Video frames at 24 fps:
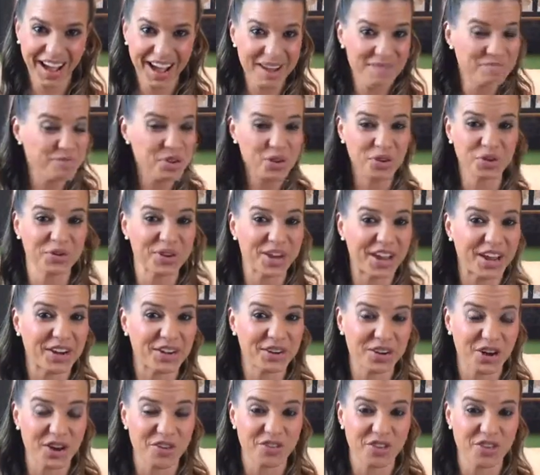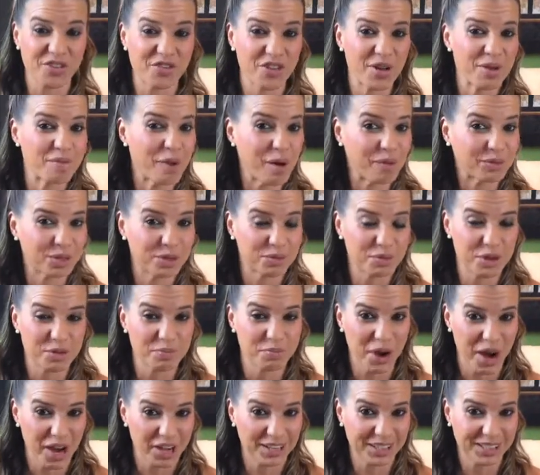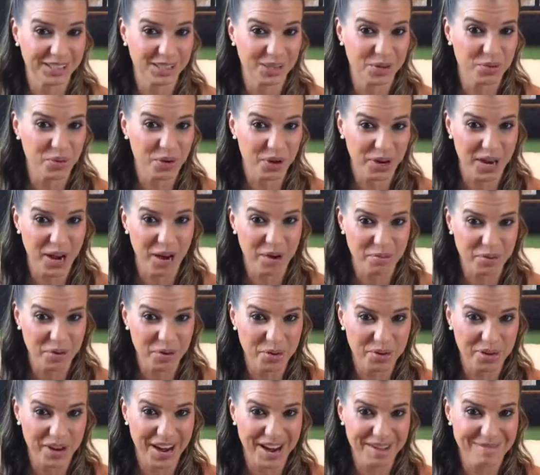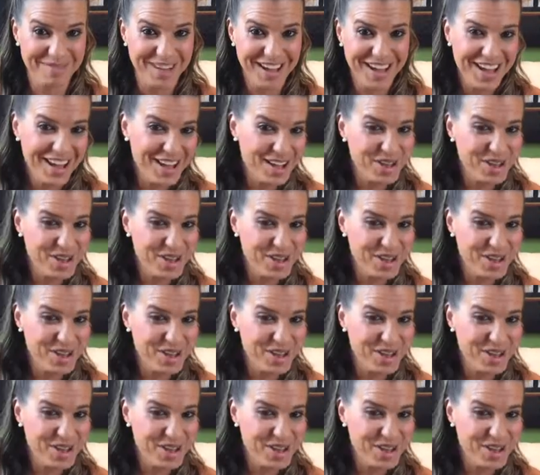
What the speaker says: I'm the creator of the Fit Mom to Be pregnancy workout program.